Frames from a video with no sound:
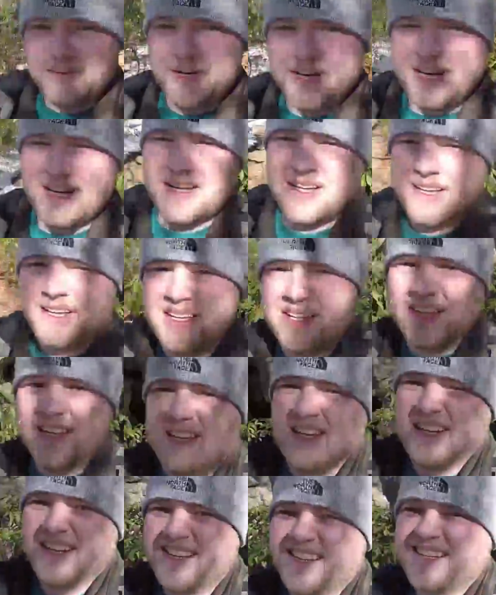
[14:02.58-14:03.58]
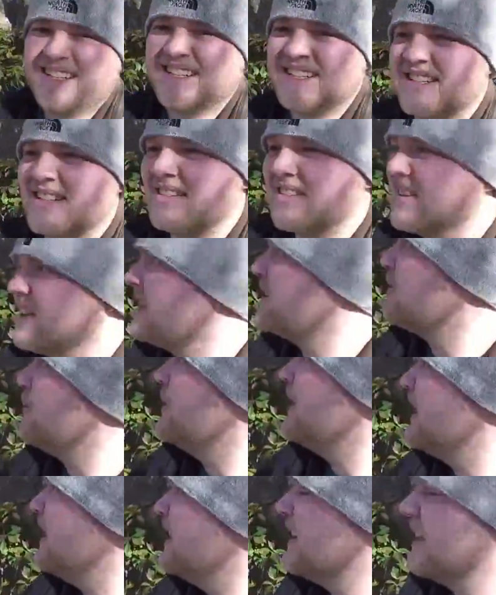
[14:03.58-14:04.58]
me, there's still a little
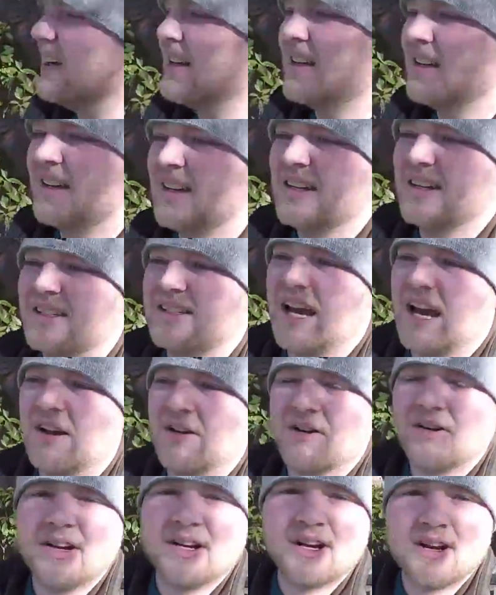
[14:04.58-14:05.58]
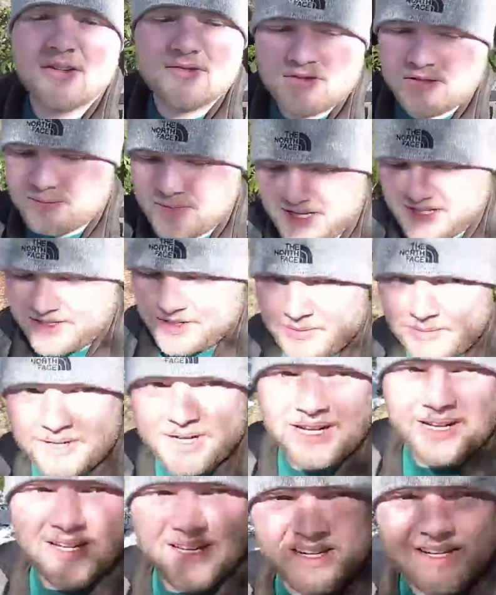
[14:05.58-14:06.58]
bit towering over me, so we're
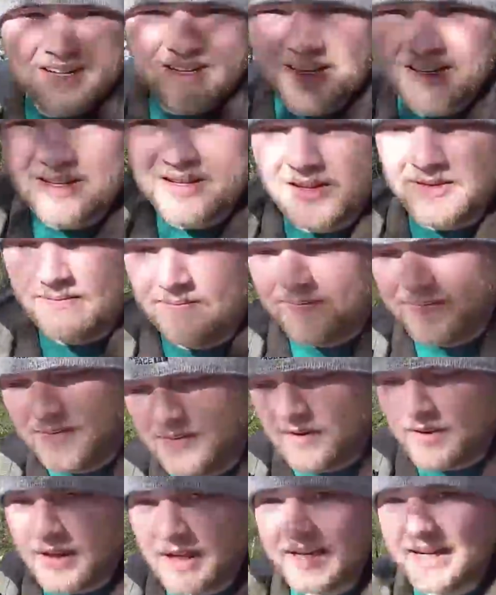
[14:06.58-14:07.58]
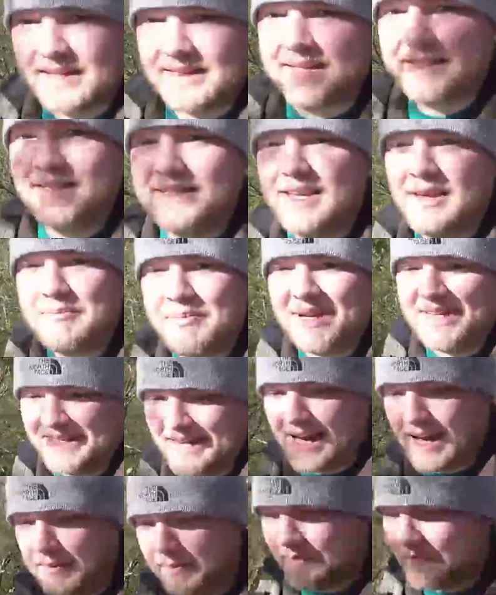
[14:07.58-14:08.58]
not like at the tippy
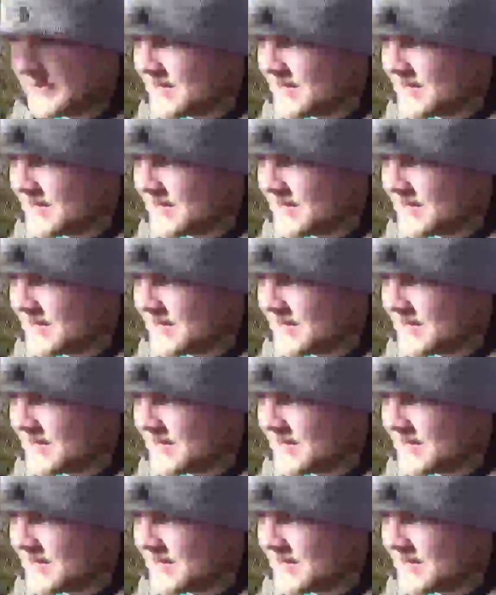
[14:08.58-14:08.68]
top,